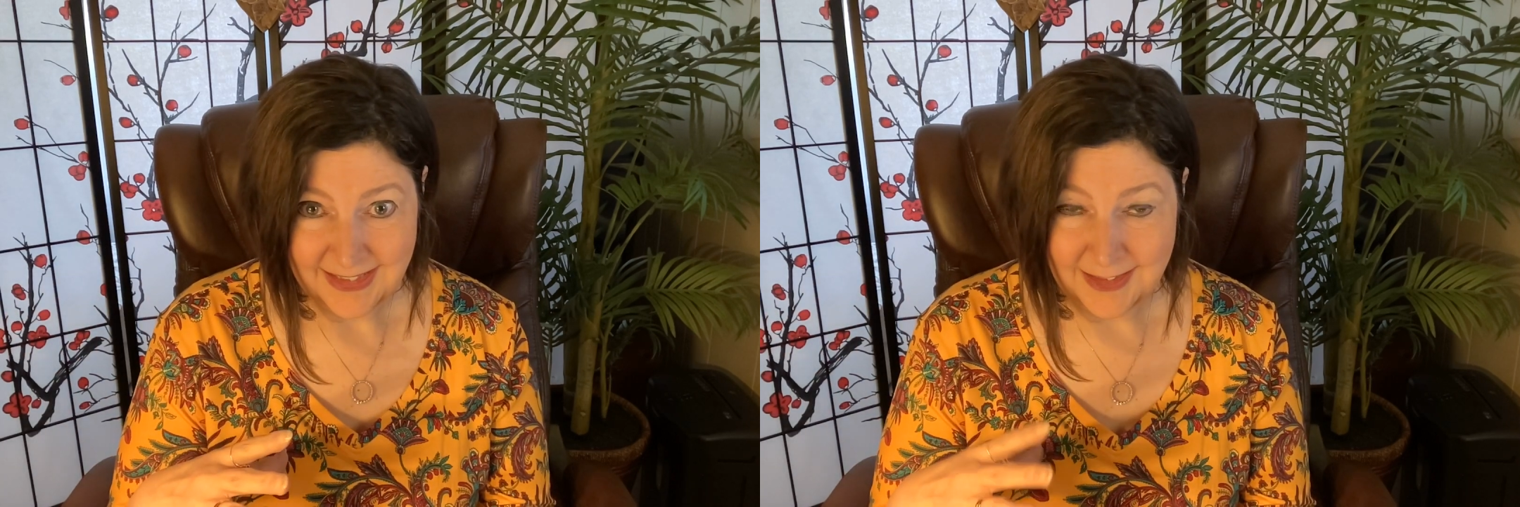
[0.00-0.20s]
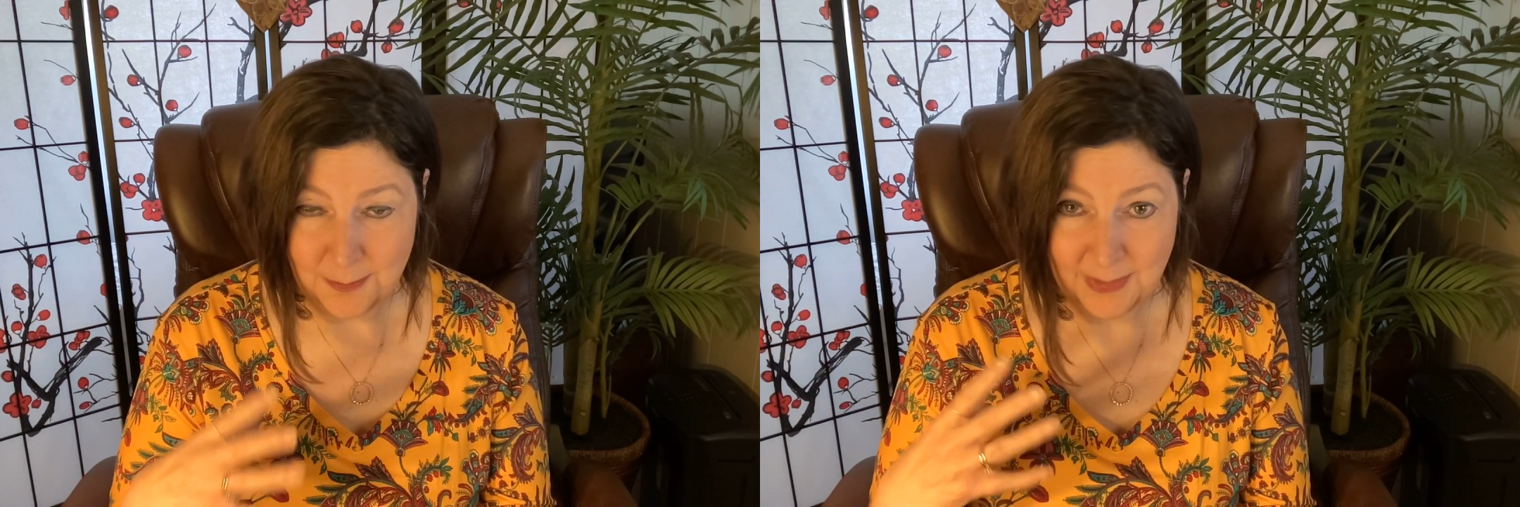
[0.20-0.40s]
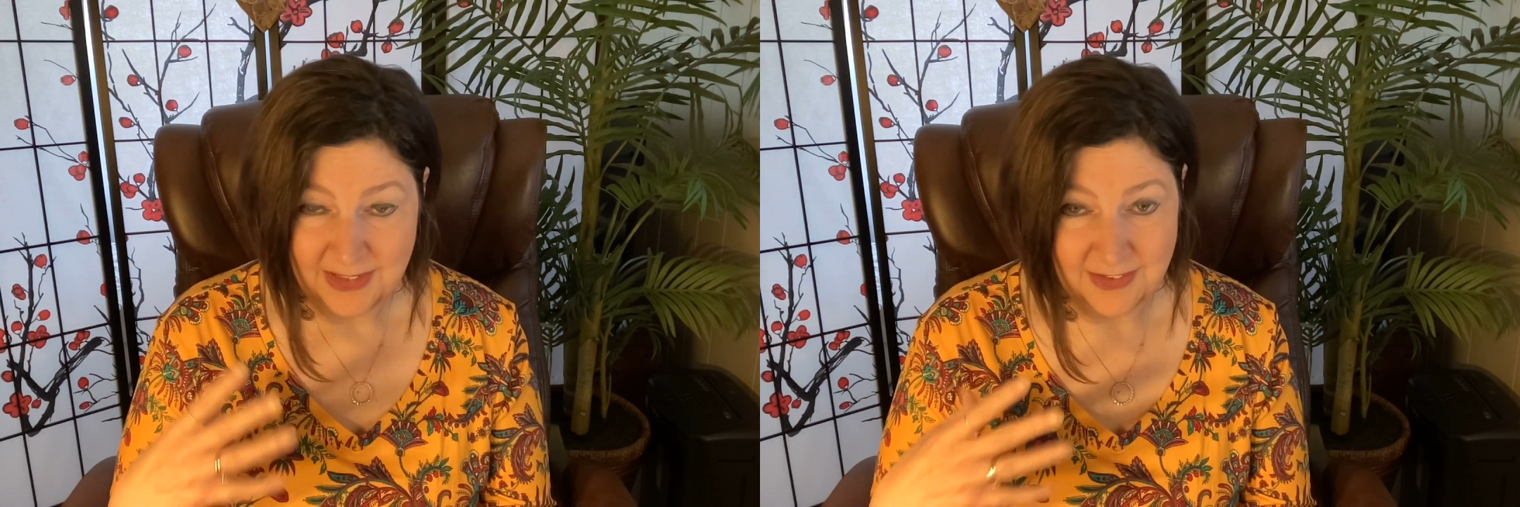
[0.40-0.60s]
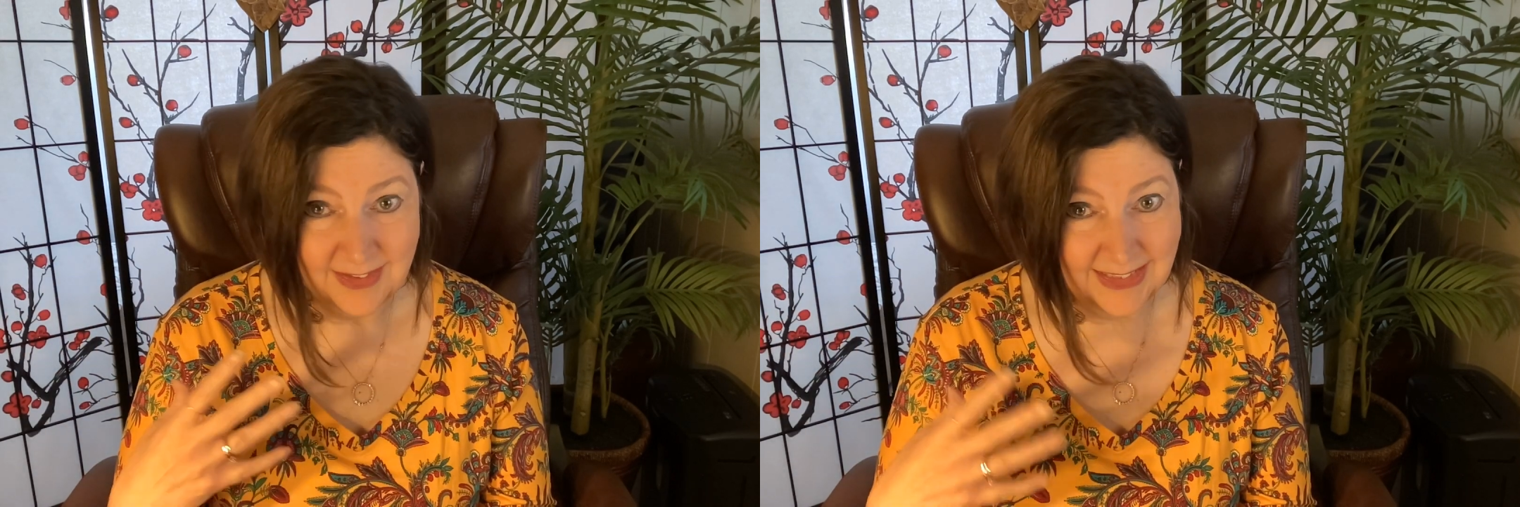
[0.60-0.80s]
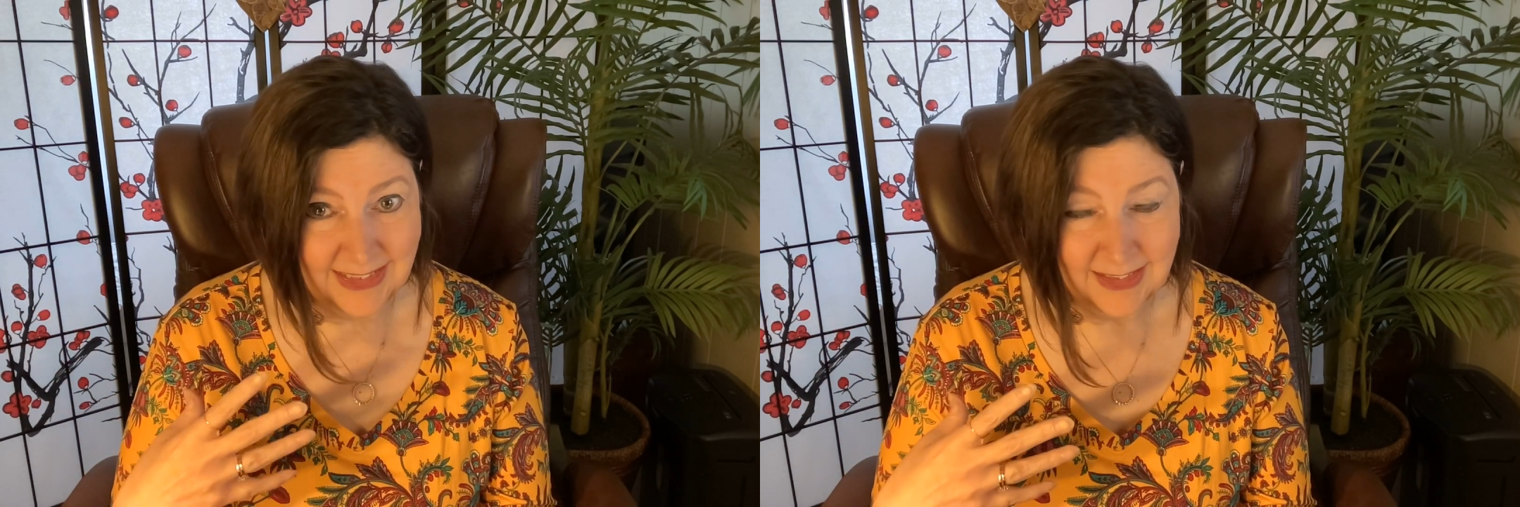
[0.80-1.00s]

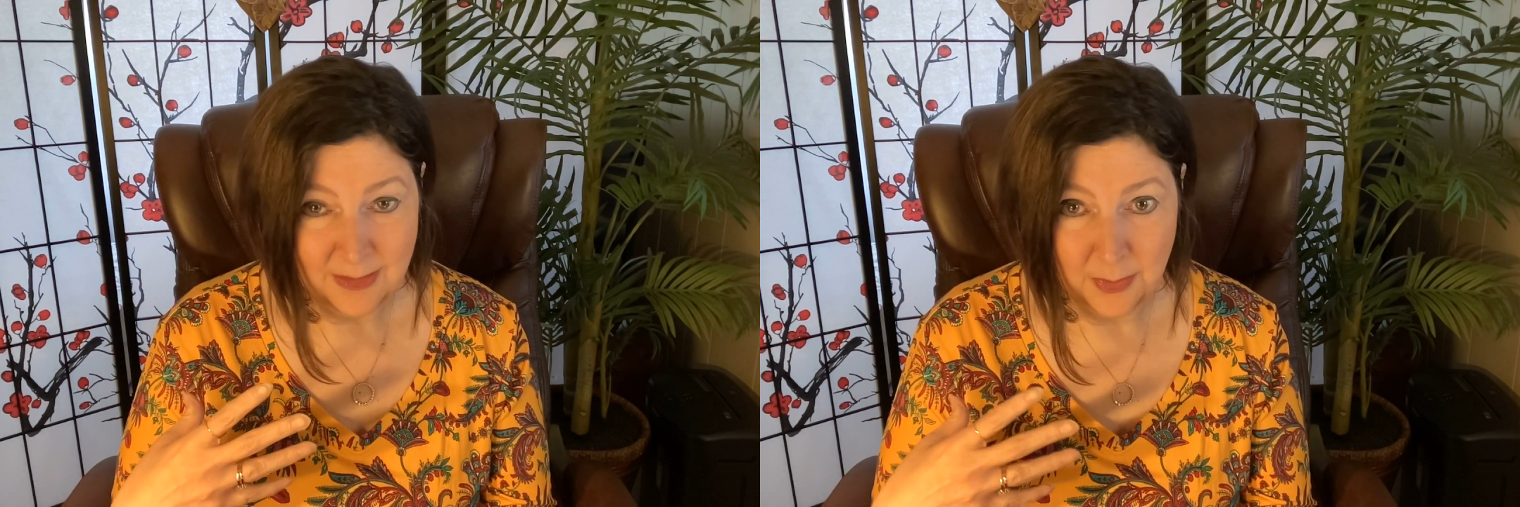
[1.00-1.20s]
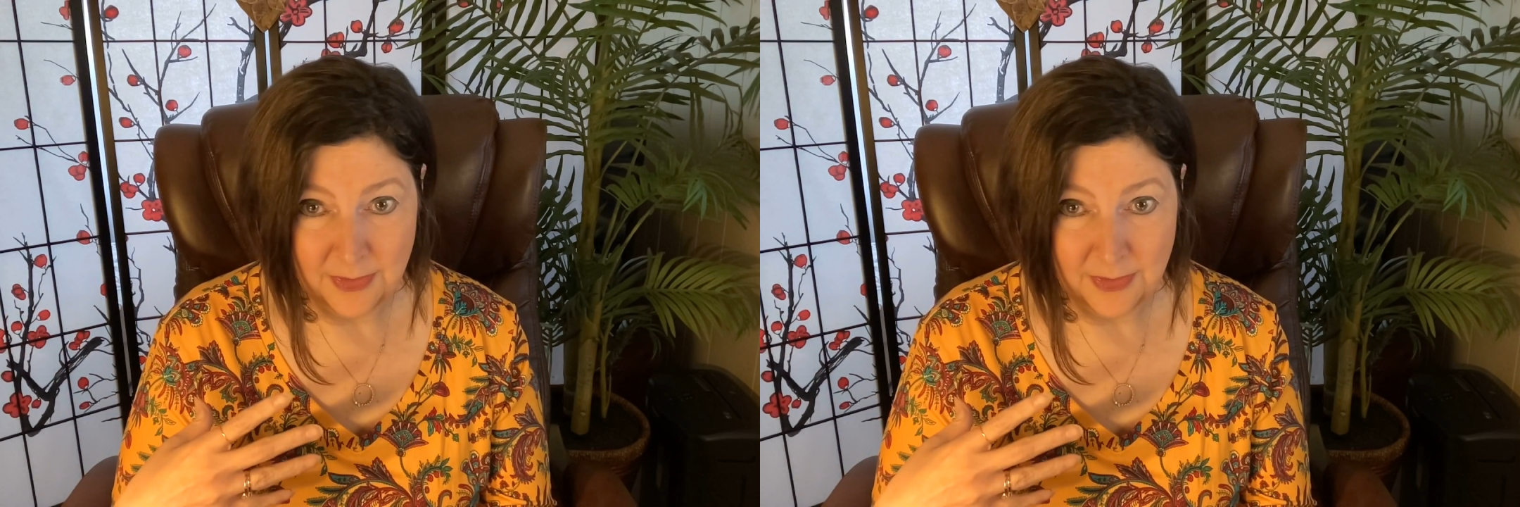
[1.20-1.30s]
especially